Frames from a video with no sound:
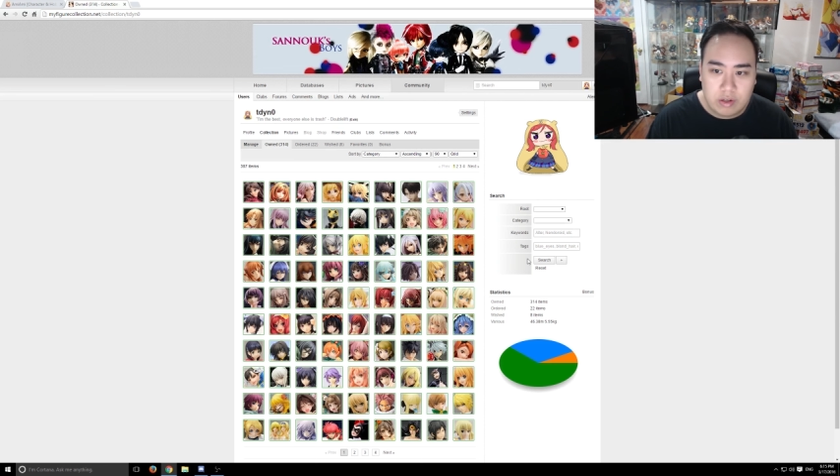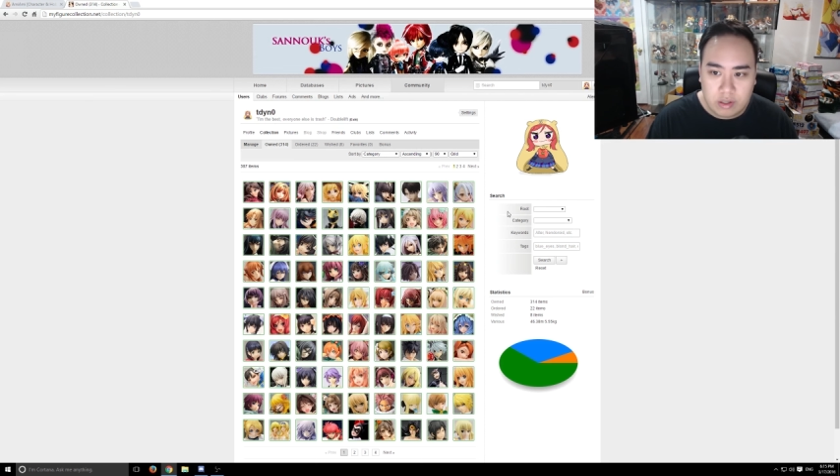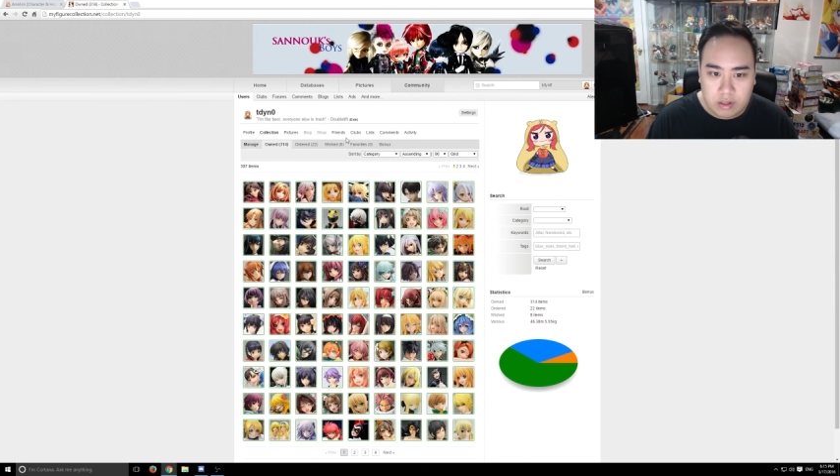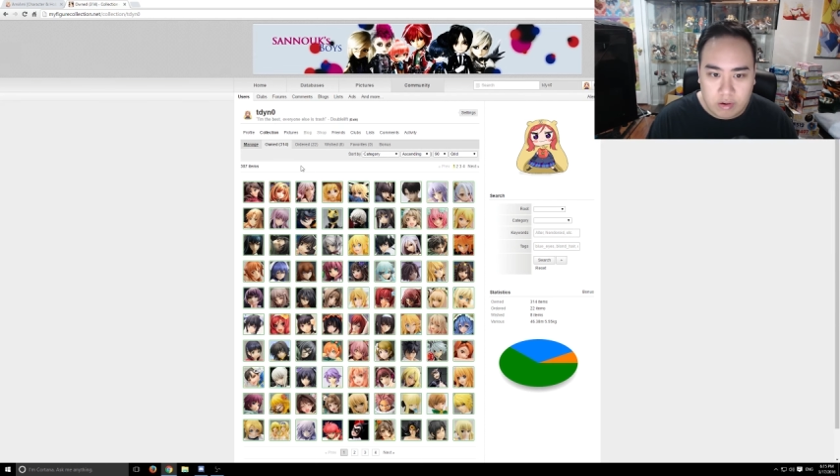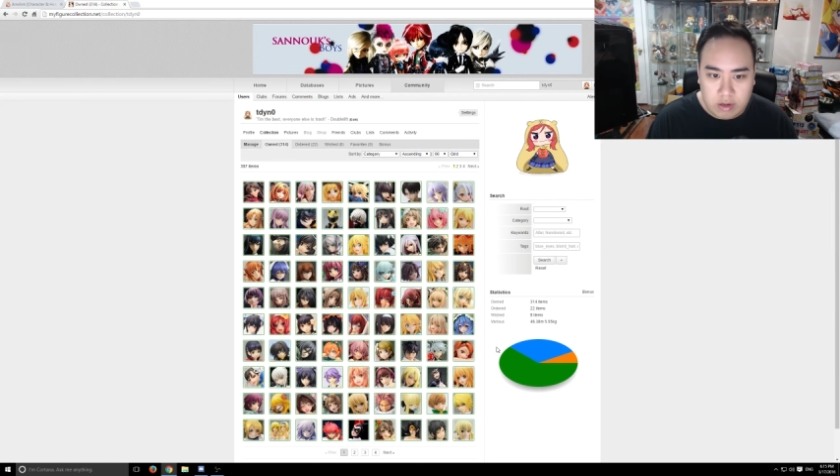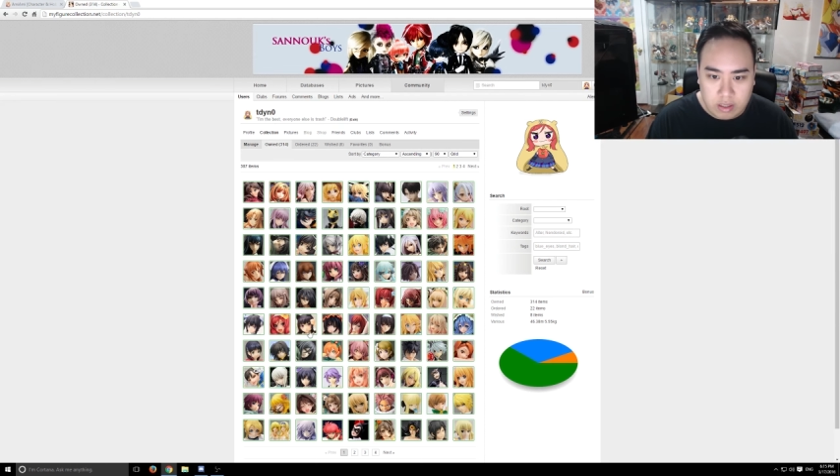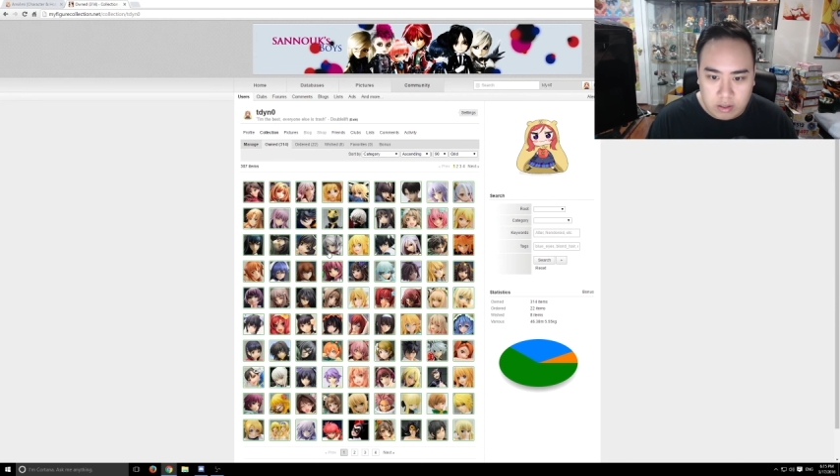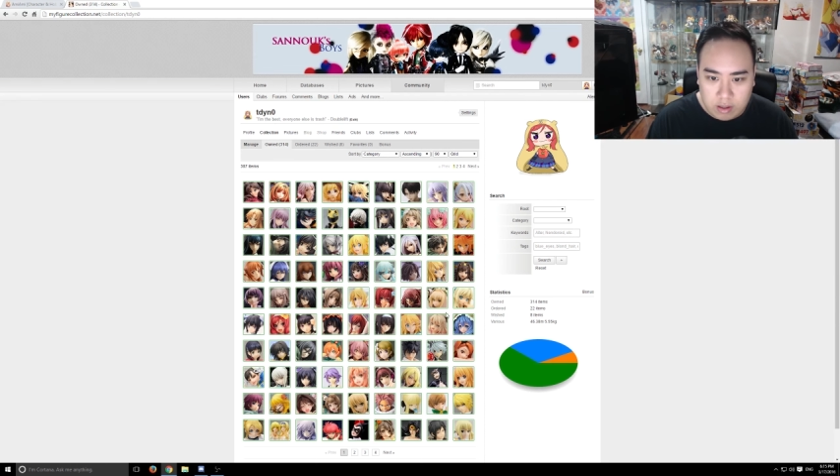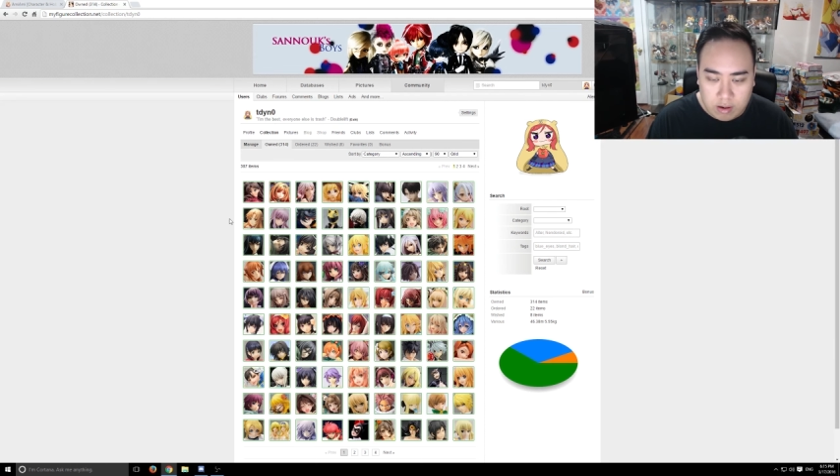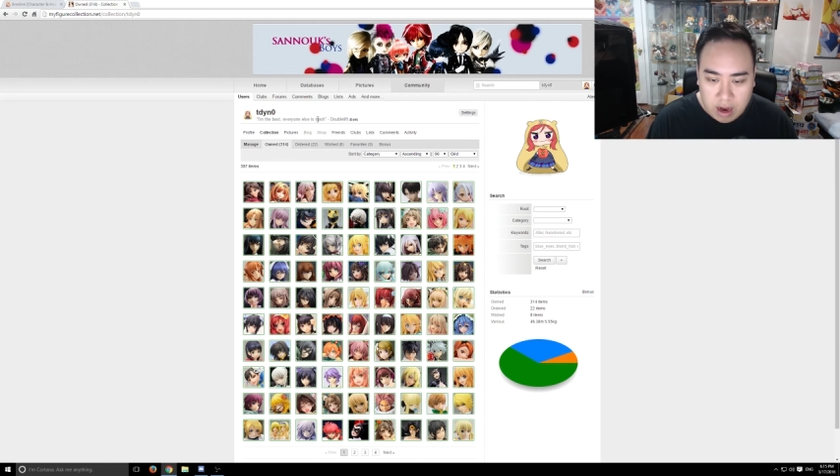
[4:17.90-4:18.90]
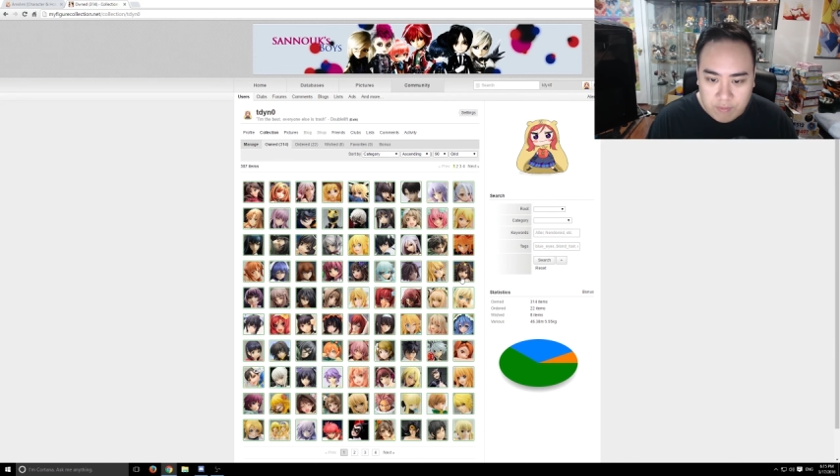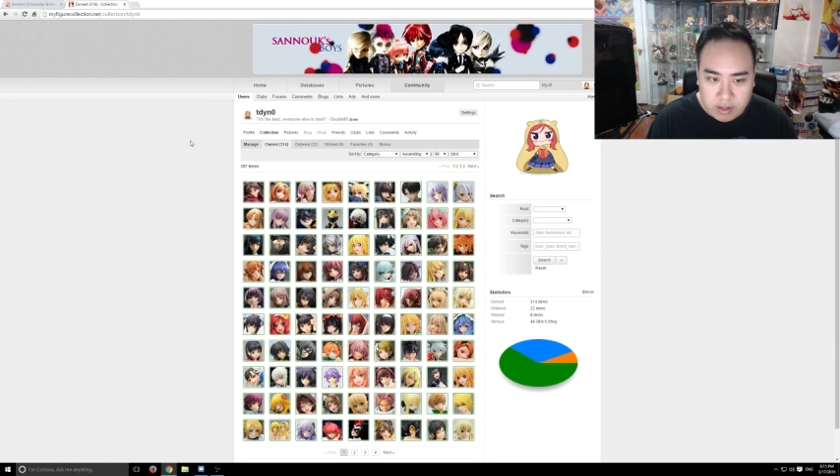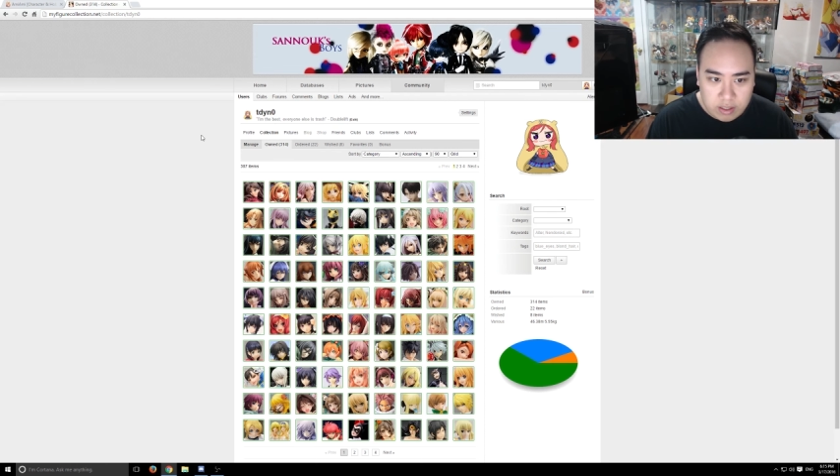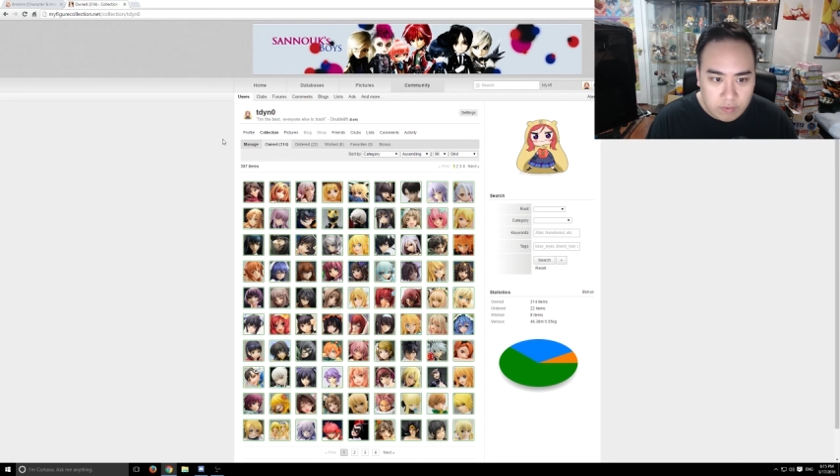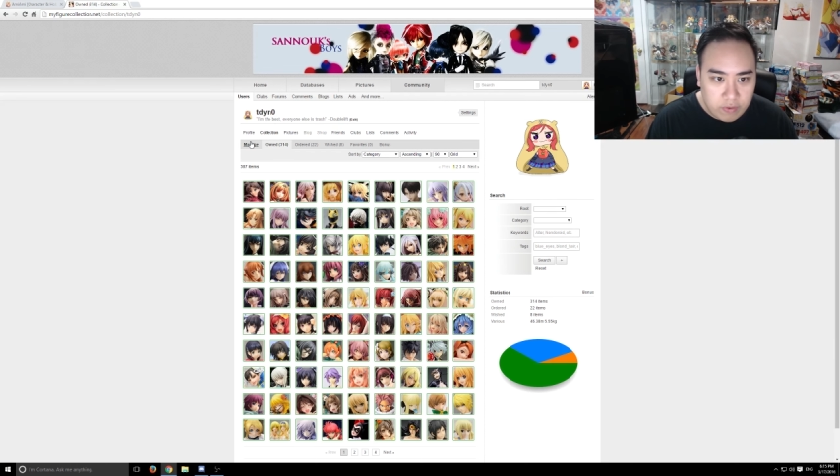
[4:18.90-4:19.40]
So these are every
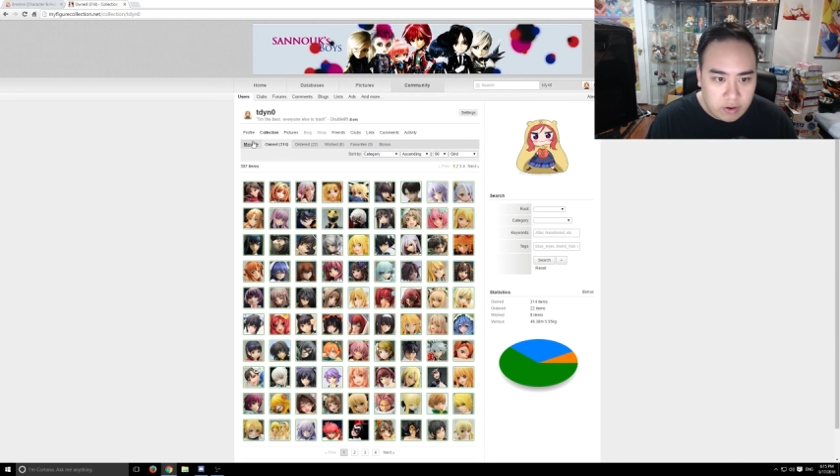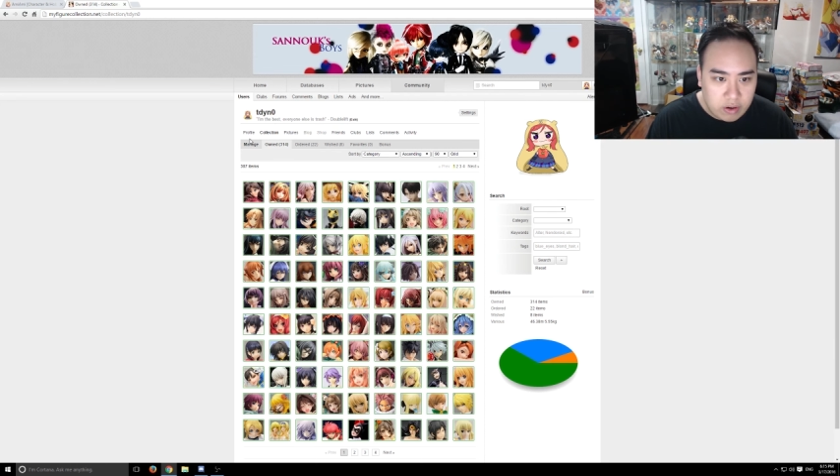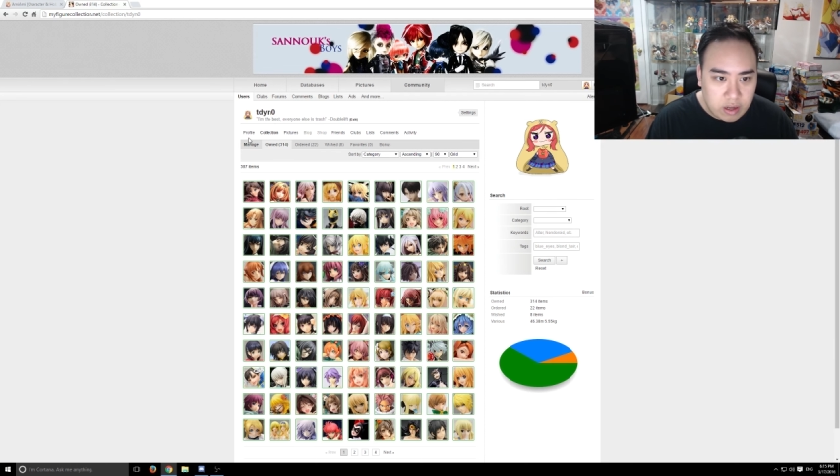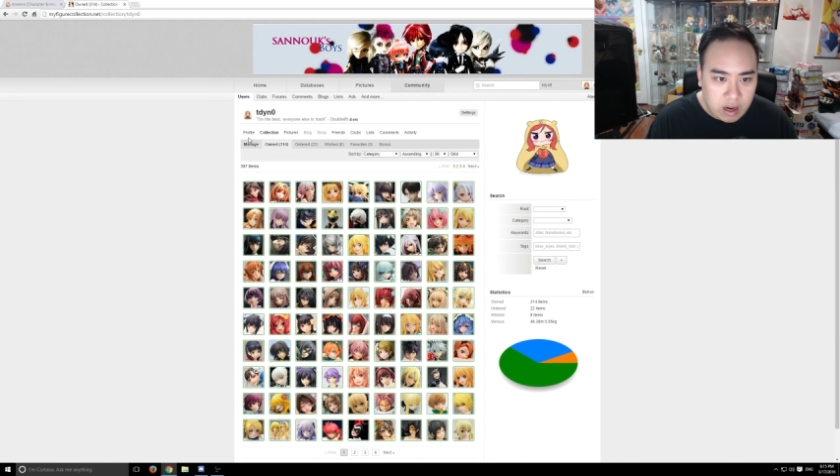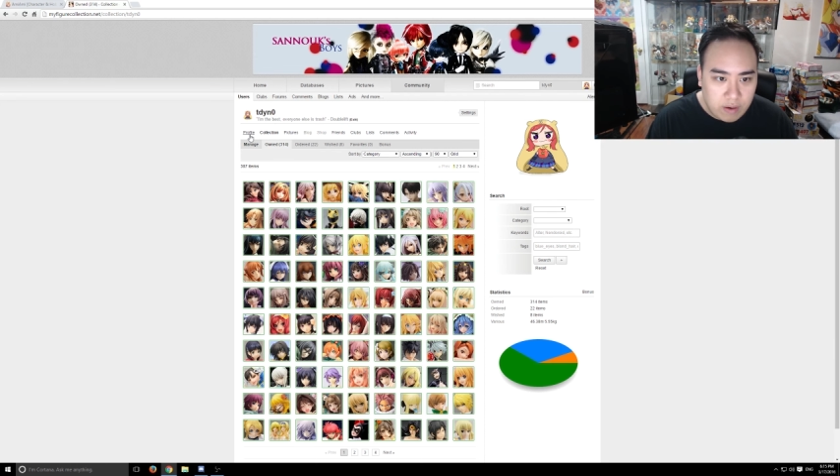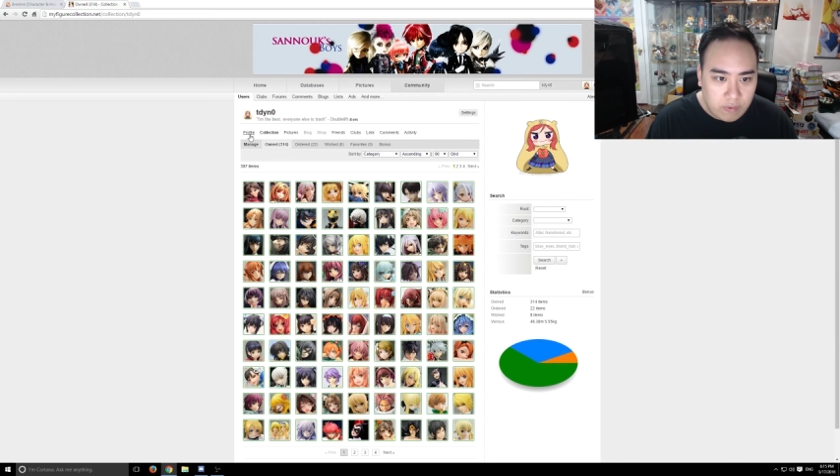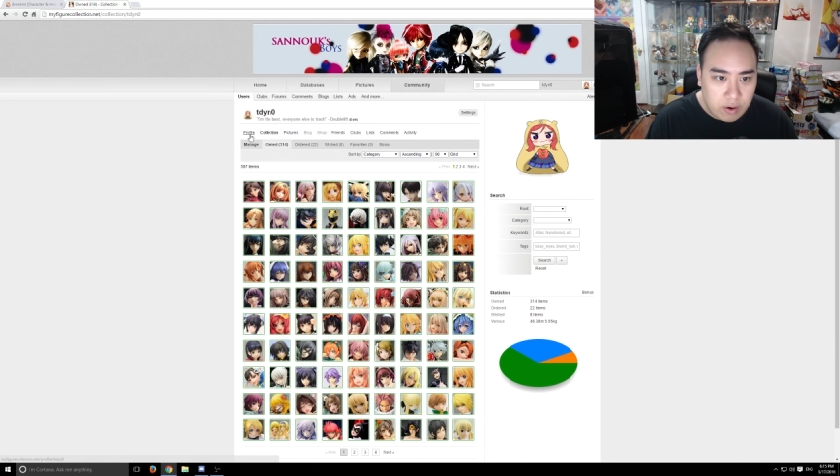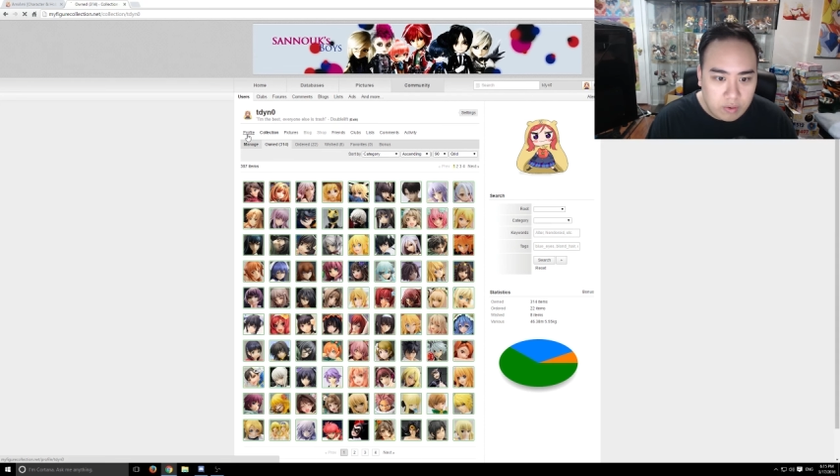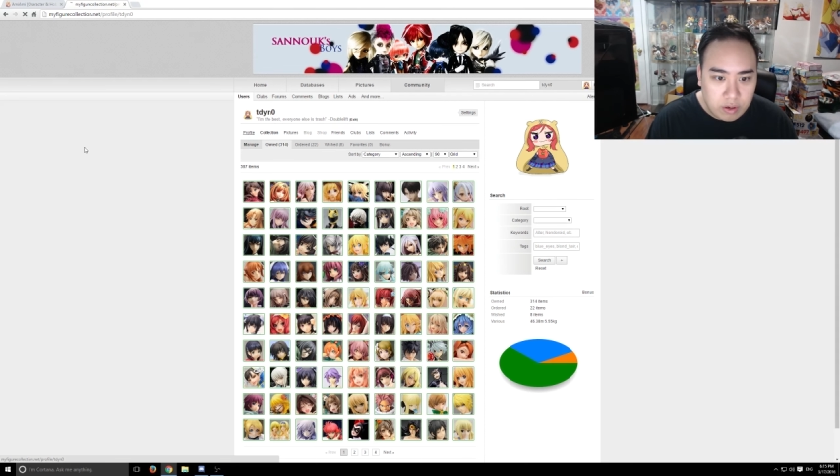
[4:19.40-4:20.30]
single figure that I've owned.